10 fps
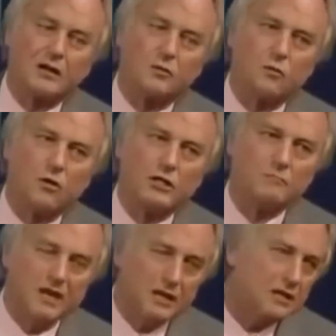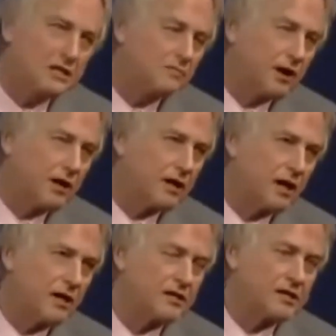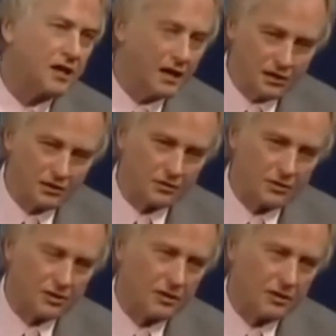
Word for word: what he means by a skyhook